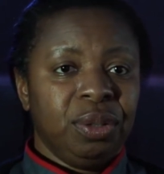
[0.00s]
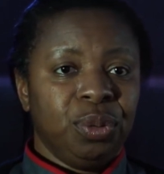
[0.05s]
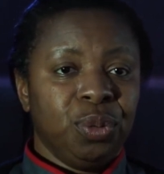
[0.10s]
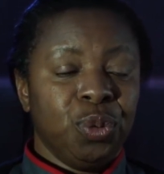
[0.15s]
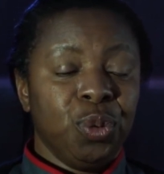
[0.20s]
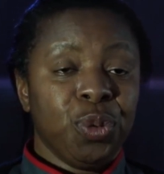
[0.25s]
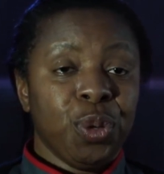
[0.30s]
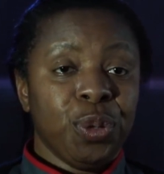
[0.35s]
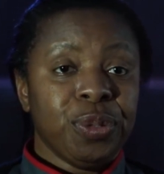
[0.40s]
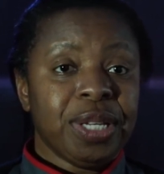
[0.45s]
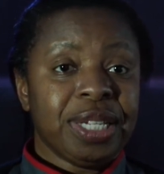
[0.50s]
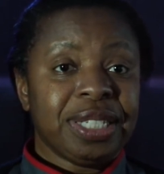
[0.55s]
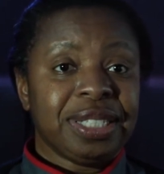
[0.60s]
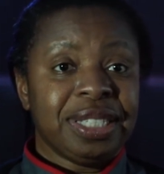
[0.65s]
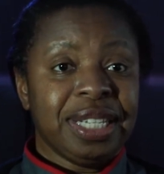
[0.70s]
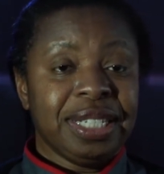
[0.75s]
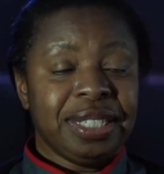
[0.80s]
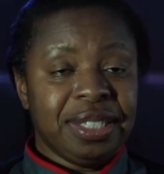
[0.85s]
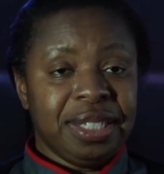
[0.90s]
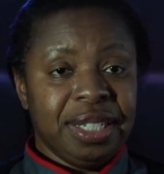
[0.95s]
all those
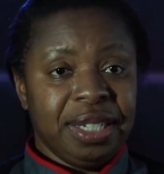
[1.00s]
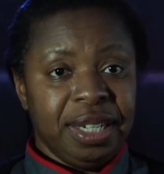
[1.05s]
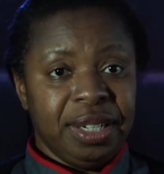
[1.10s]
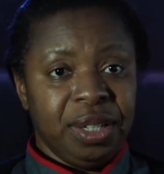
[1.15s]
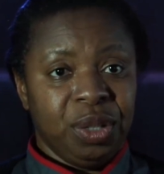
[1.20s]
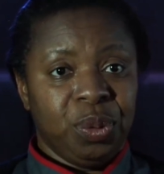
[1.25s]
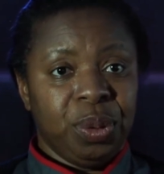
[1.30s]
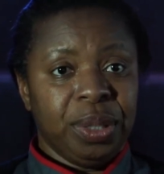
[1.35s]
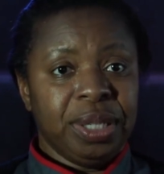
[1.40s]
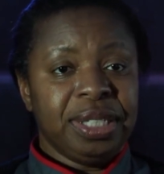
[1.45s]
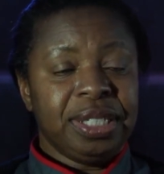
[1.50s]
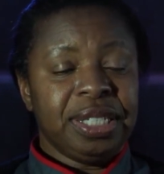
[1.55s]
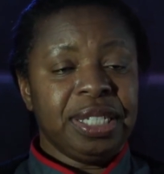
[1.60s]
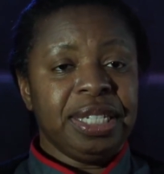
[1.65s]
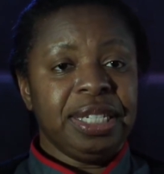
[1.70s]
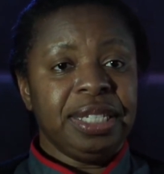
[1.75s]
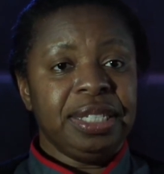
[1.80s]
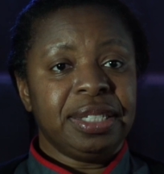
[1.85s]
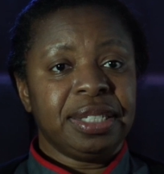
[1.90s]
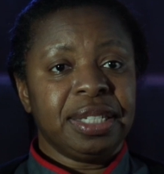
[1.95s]
existing
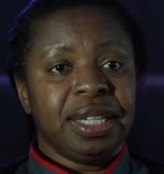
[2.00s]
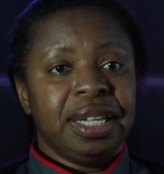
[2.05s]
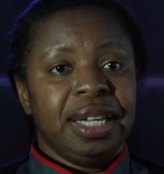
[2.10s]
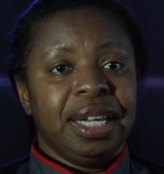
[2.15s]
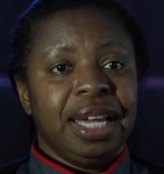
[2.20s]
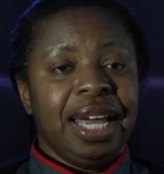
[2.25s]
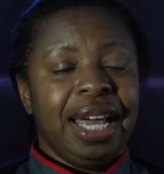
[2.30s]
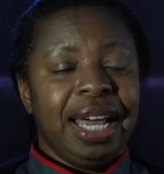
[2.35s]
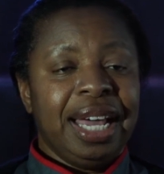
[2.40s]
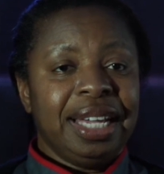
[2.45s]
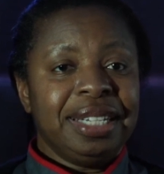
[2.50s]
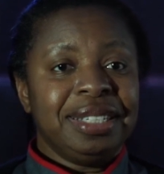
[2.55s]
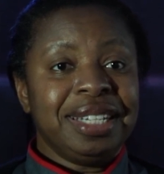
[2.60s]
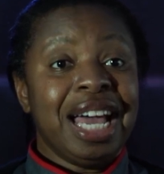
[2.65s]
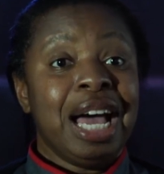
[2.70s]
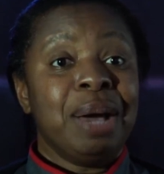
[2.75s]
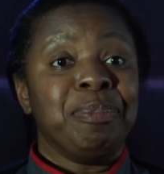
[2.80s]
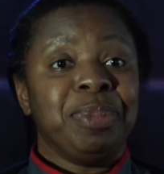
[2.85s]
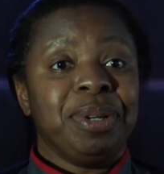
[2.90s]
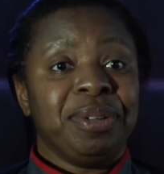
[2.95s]
inequalities and
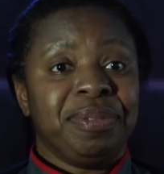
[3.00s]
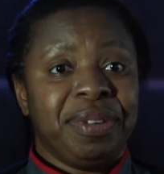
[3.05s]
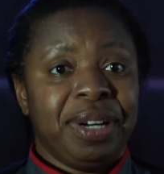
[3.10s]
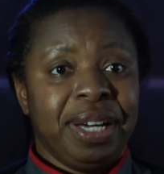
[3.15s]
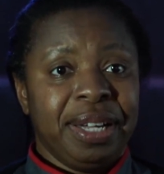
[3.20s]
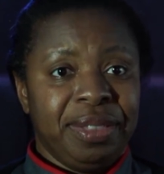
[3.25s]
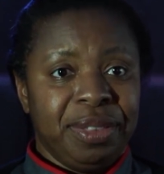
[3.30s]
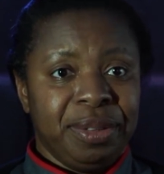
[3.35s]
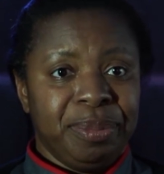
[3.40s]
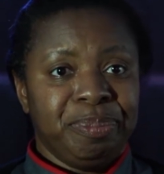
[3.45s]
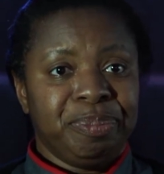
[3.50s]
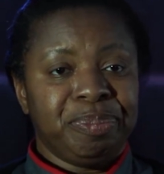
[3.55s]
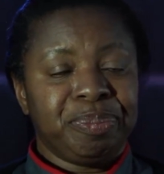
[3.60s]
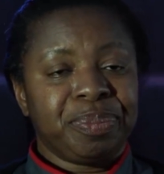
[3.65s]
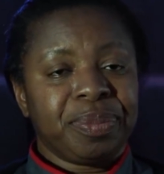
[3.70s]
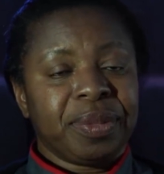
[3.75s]
amplified them.